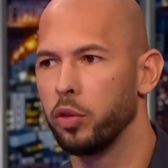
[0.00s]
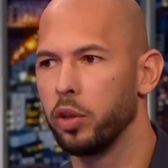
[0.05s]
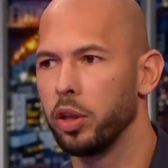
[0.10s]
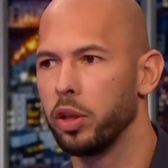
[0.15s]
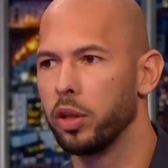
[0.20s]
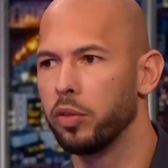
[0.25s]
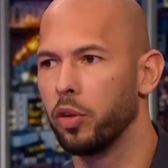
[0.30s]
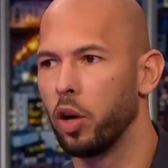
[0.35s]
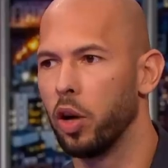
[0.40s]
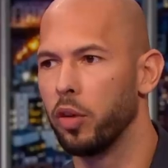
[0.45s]
you
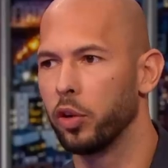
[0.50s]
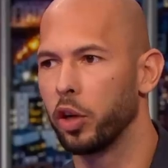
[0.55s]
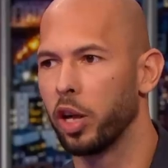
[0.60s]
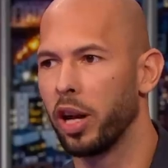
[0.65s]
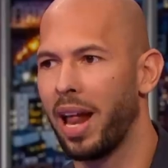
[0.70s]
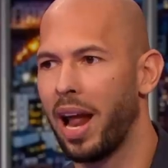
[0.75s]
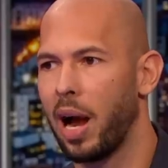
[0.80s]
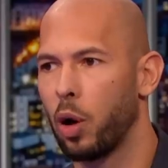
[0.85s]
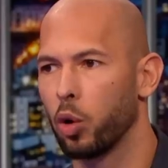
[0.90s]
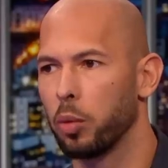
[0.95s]
didn't evolve on
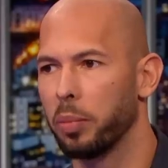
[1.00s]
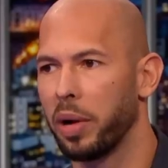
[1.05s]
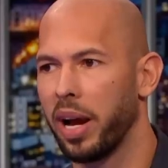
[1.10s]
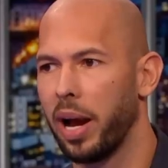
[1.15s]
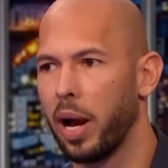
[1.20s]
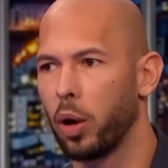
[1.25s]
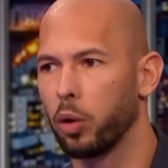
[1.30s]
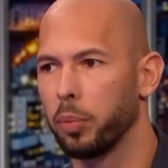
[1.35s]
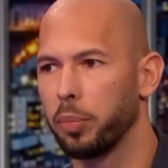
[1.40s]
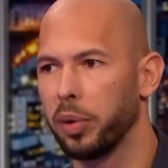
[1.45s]
an hour by
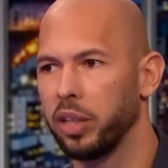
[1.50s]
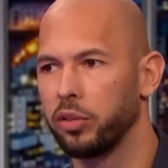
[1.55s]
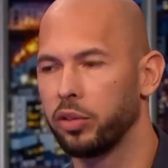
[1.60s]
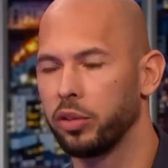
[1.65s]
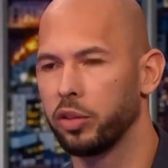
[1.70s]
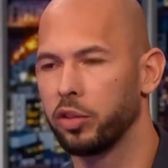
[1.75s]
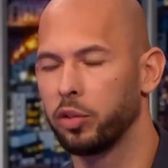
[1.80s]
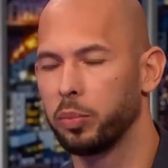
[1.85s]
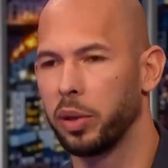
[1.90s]
hour basis.